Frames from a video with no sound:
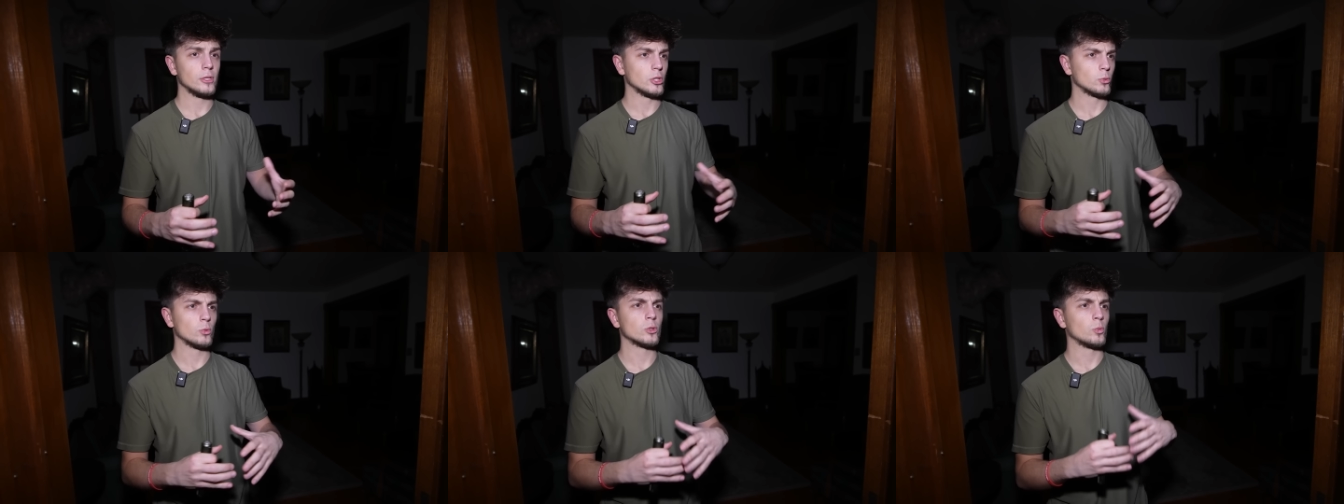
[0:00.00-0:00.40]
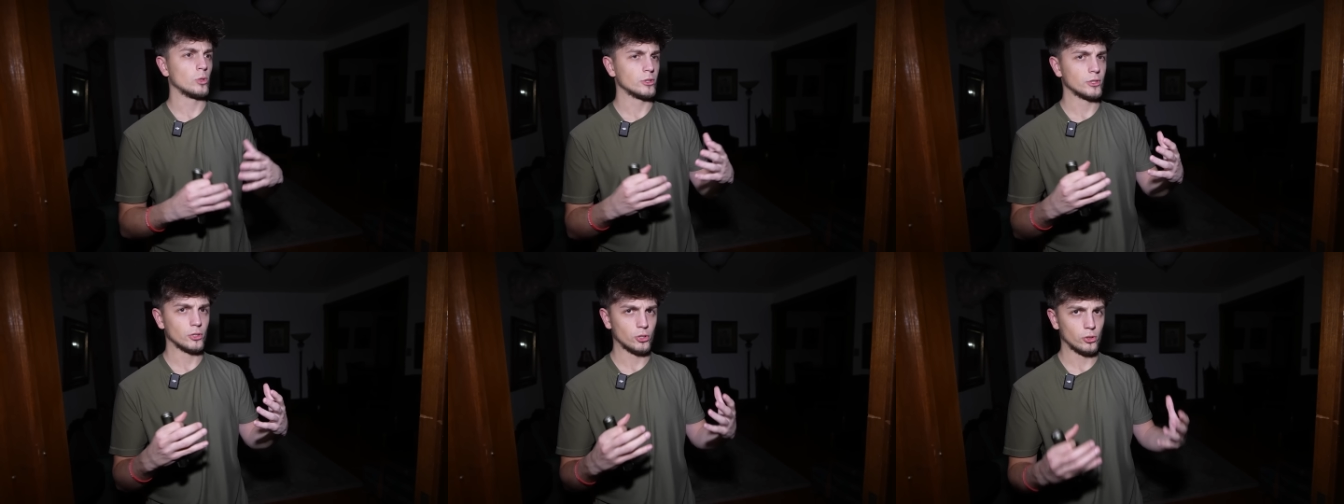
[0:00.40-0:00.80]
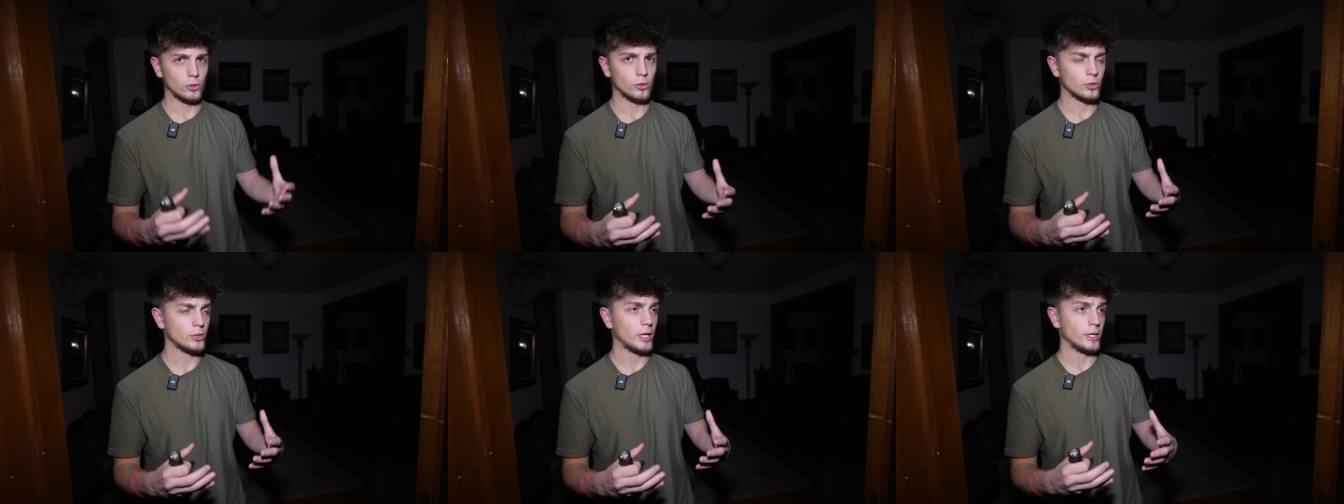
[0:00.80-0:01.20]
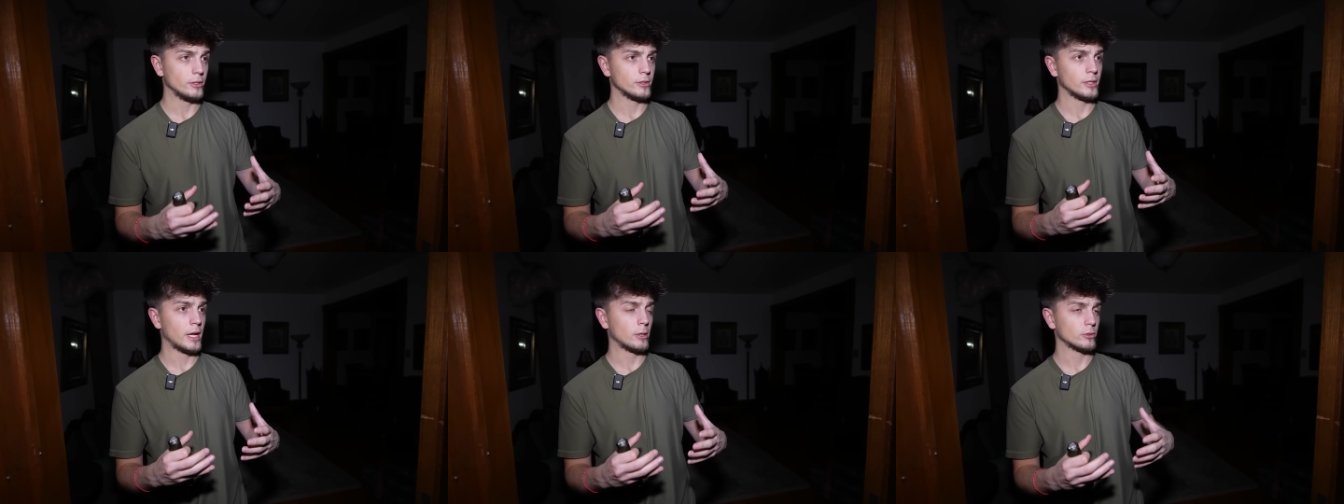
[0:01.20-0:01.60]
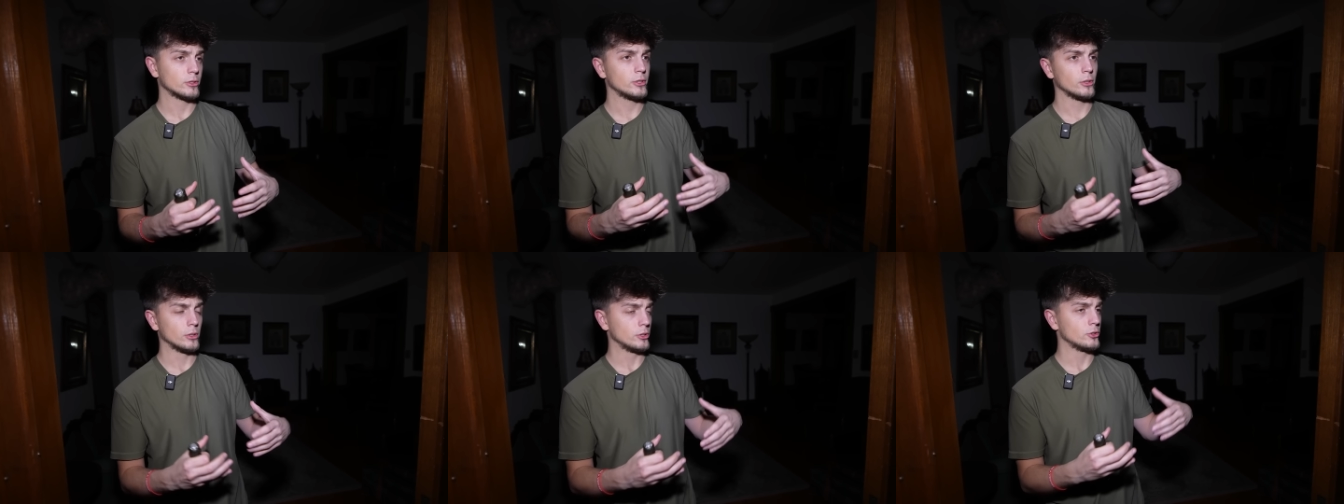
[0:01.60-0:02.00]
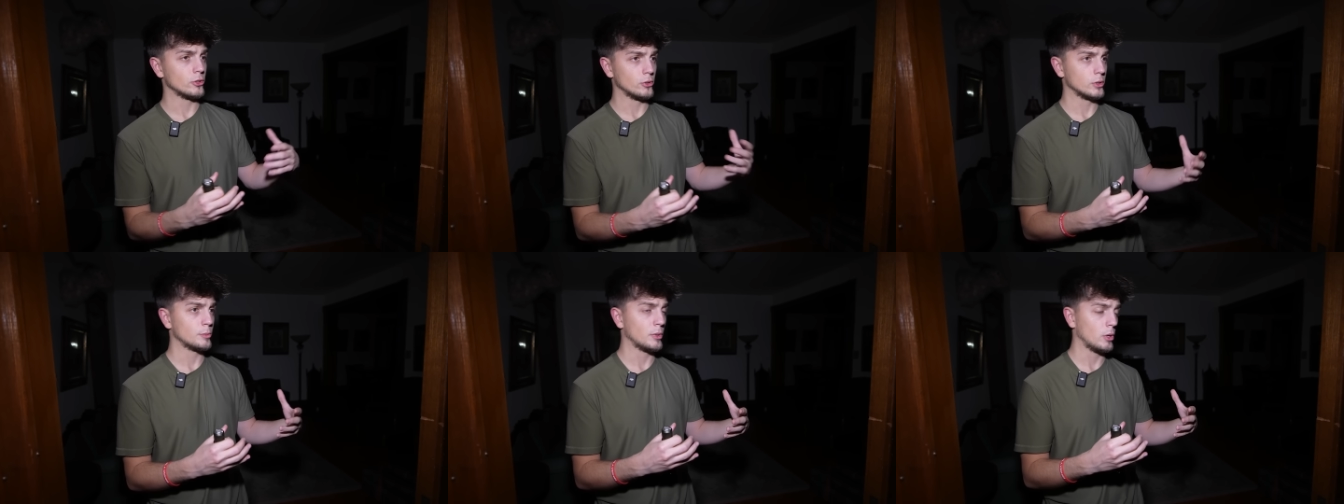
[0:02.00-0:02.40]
This was once a church that is now still a church,